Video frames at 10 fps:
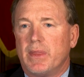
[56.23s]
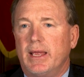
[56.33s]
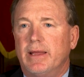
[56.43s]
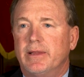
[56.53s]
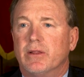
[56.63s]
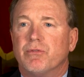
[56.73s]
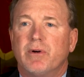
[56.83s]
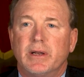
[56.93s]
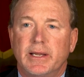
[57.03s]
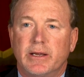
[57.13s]
And then the
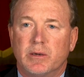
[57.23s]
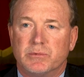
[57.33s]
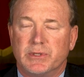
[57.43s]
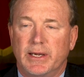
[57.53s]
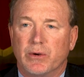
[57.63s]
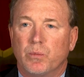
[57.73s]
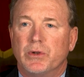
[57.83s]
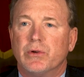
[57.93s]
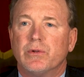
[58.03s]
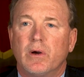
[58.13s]
funding comes later.
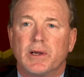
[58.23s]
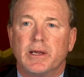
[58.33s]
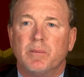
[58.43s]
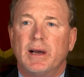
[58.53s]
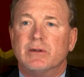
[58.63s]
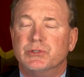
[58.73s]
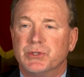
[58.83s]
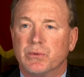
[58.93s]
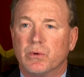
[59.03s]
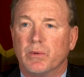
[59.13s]
When you're talking about
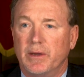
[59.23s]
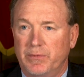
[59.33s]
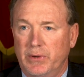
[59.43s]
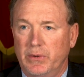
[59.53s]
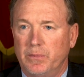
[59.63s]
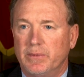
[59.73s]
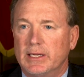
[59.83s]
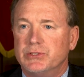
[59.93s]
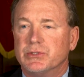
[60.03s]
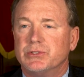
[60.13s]
general revenue,
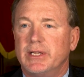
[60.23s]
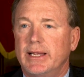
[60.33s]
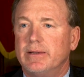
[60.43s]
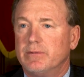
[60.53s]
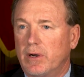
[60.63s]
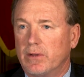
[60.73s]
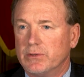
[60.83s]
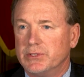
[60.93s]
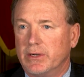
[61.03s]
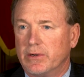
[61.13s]
that's your state
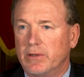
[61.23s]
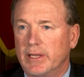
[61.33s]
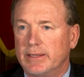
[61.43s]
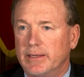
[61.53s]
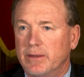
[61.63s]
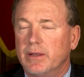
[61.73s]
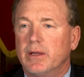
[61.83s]
dollars that are collected.